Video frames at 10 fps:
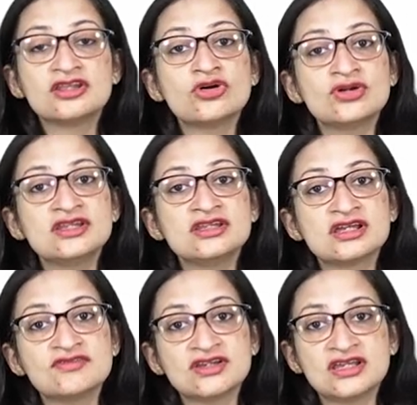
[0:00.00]
Now, in the
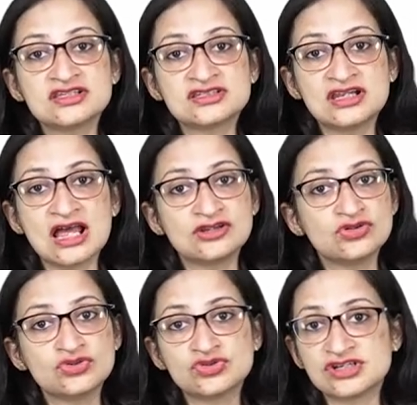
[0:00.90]
given case scenario,
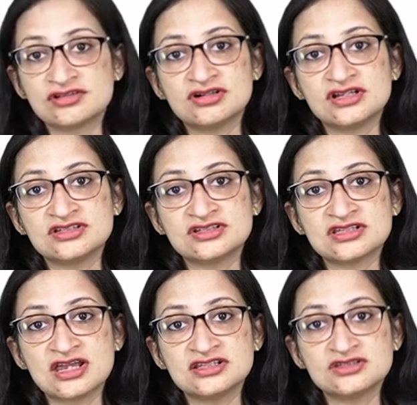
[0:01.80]
no general danger
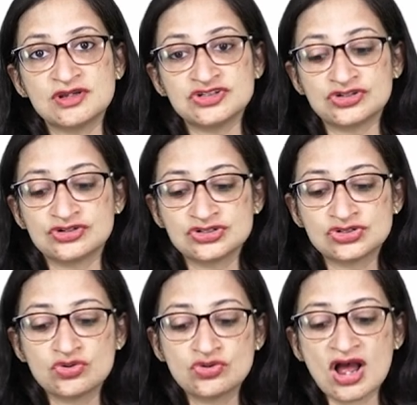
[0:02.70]
sign is mentioned.
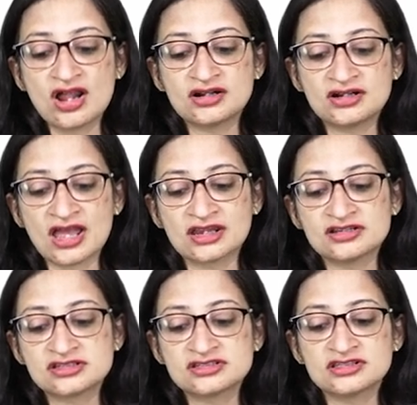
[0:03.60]
So, our
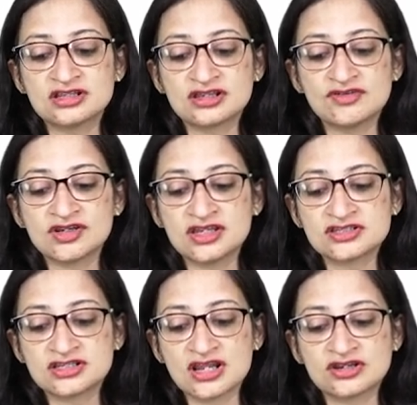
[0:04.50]
diagnosis in the given
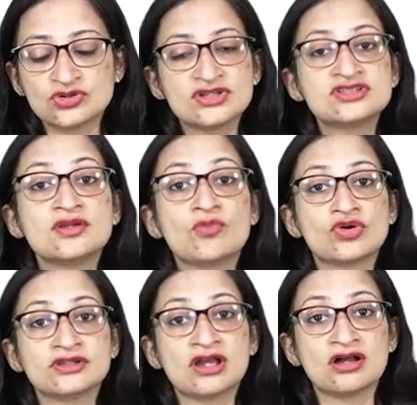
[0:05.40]
case scenario is
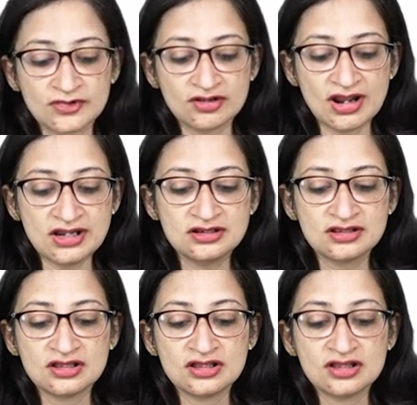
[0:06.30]
pneumonia, right?
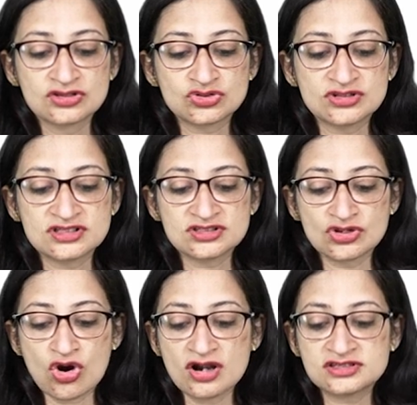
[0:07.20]
So this is
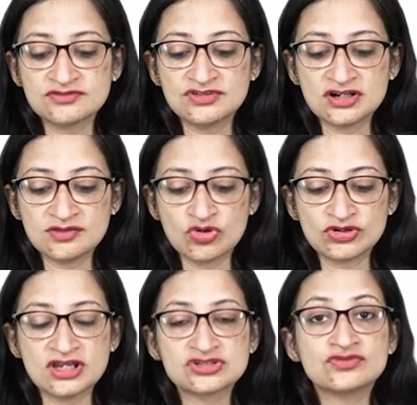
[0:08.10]
not severe
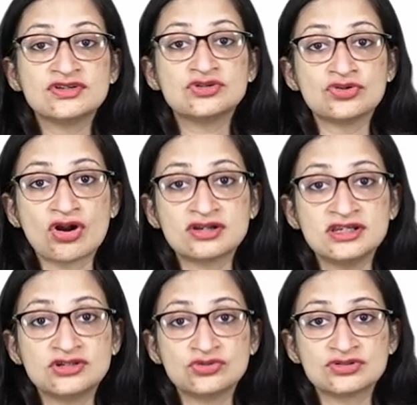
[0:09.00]
pneumonia. So we do not
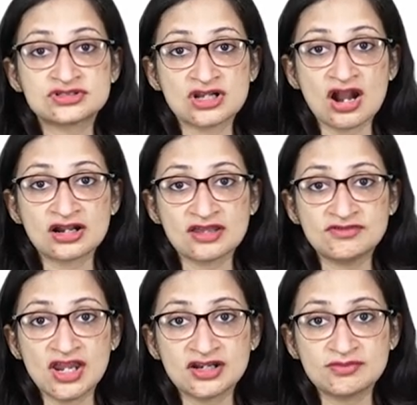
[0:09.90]
need to start IV
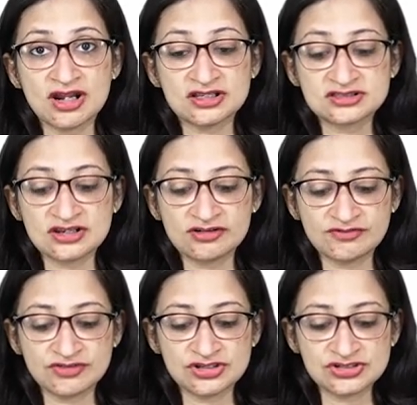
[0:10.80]
antibiotics and
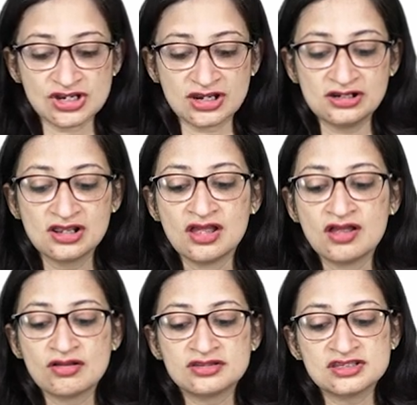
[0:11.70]
refer the child.
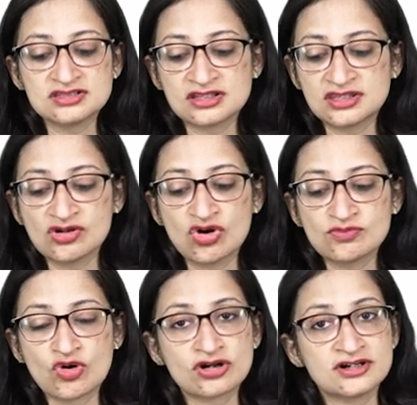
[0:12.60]
There's nothing called
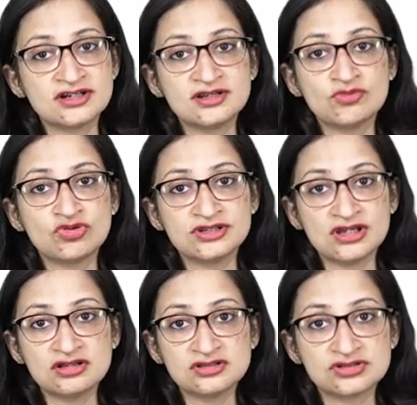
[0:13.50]
moderate
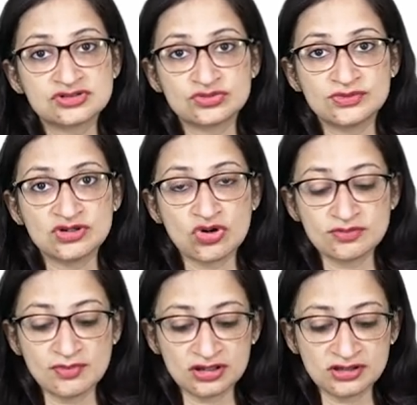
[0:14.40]
pneumonia. So we are
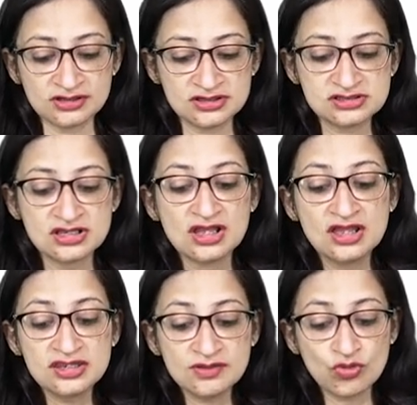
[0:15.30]
not marking this.
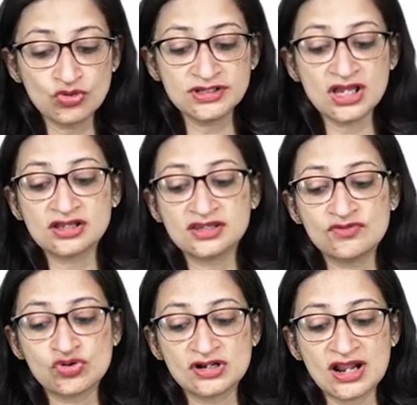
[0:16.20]
Pneumonia, give
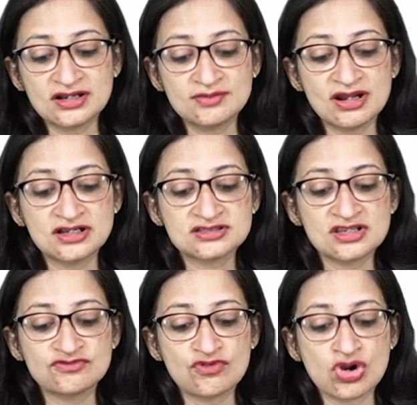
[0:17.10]
oral antibiotics
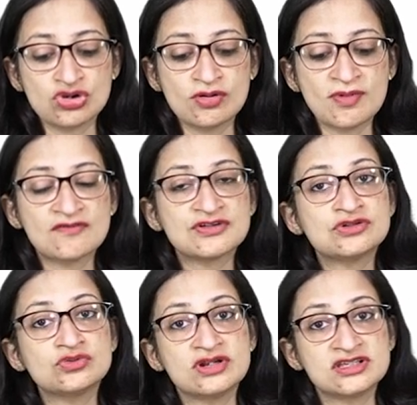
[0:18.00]
and follow up after
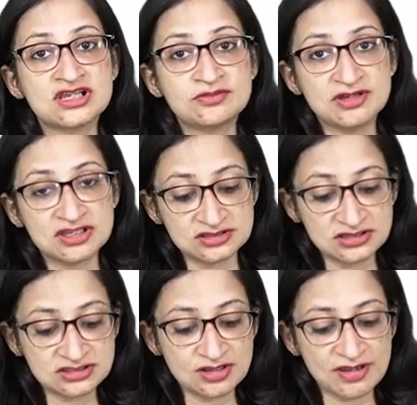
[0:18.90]
two days at
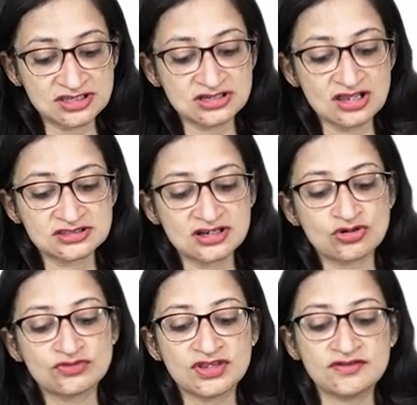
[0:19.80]
PSC is the best answer
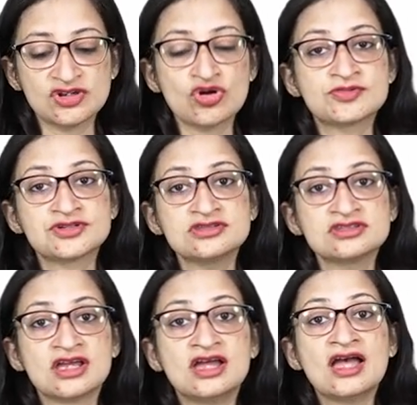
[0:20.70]
out of the given
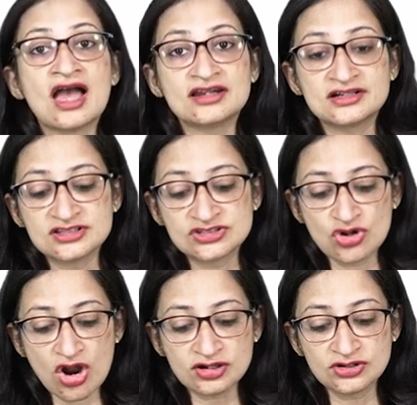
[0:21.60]
options. And it is
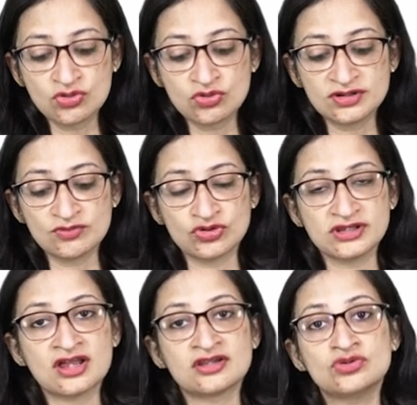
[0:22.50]
not no
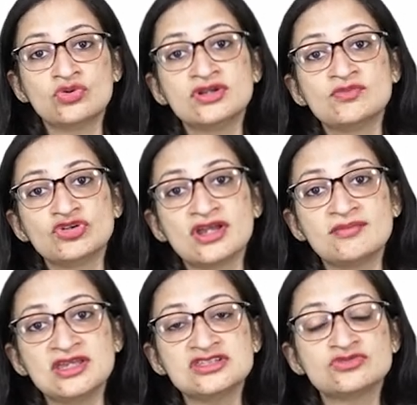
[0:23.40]
pneumonia. No pneumonia
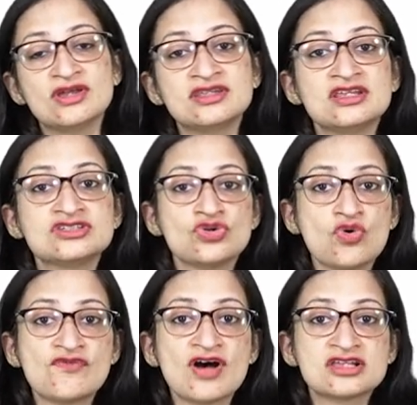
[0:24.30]
means when there is
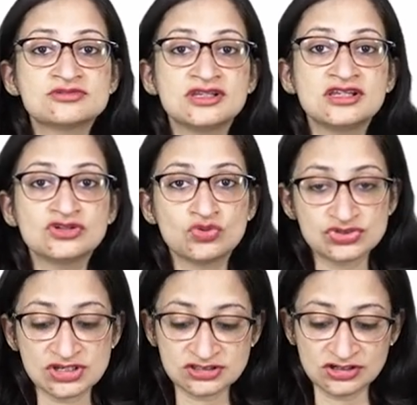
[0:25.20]
no fast breathing, no
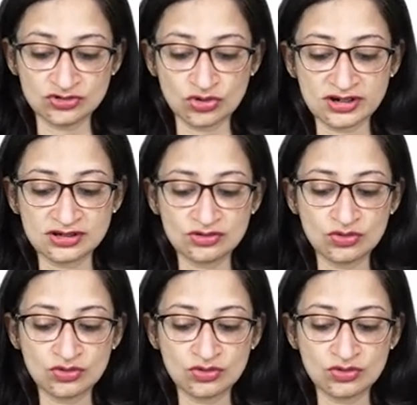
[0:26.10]
chest drawing.